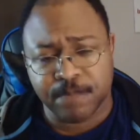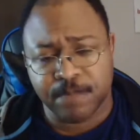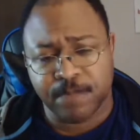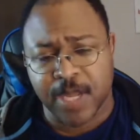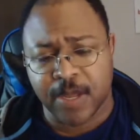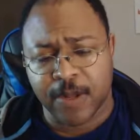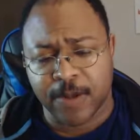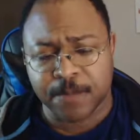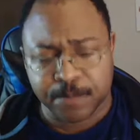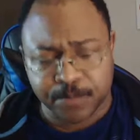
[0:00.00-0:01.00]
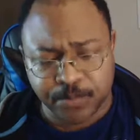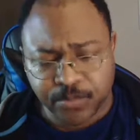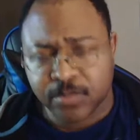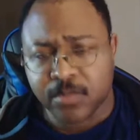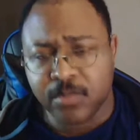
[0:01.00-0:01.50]
Now,
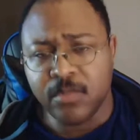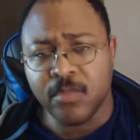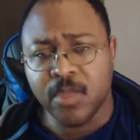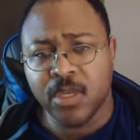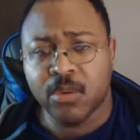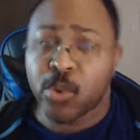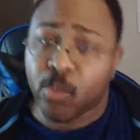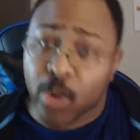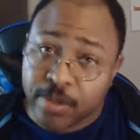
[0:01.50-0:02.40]
we won